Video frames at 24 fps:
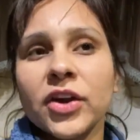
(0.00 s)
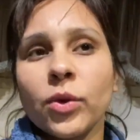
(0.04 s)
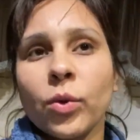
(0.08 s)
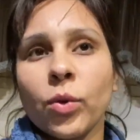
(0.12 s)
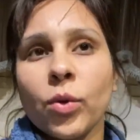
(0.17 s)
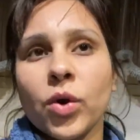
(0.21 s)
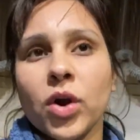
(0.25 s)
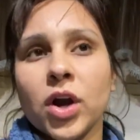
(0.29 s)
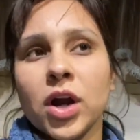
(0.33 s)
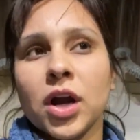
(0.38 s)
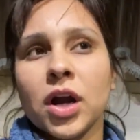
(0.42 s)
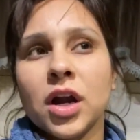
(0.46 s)

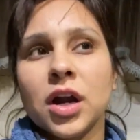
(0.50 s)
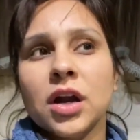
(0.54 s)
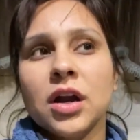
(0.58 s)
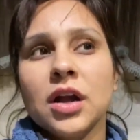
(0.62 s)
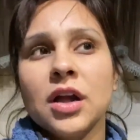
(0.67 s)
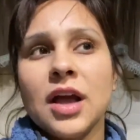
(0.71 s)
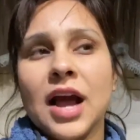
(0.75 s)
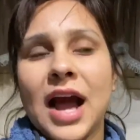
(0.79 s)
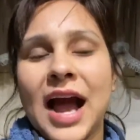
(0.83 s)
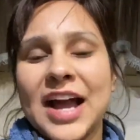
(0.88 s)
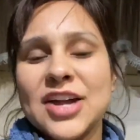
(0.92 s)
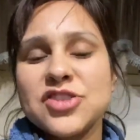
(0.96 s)
or
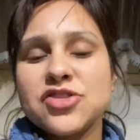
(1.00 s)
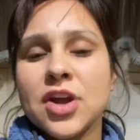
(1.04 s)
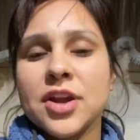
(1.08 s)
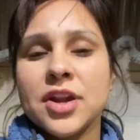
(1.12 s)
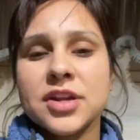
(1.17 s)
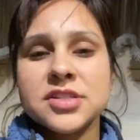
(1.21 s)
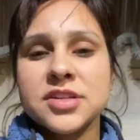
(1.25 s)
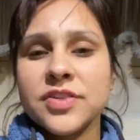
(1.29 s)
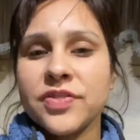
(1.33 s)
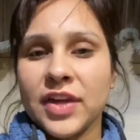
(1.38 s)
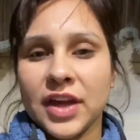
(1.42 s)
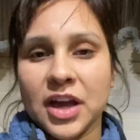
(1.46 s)
I try
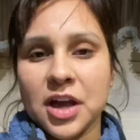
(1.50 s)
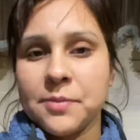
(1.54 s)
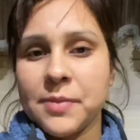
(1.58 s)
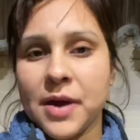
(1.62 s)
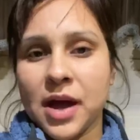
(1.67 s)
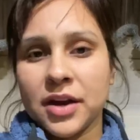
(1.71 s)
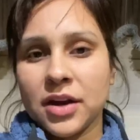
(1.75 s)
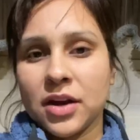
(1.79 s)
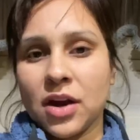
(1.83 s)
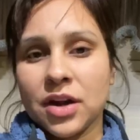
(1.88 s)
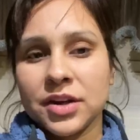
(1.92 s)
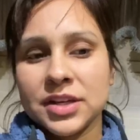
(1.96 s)
not to think
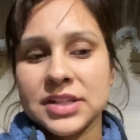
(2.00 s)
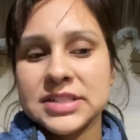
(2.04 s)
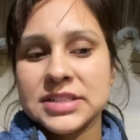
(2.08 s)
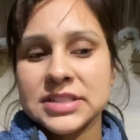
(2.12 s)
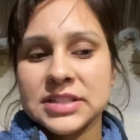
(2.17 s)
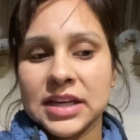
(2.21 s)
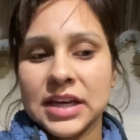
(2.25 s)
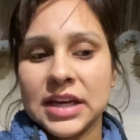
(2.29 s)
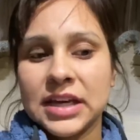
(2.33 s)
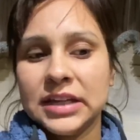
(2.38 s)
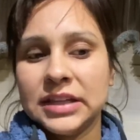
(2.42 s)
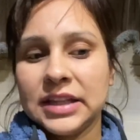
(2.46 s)
about it,
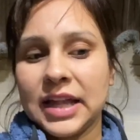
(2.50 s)
honestly.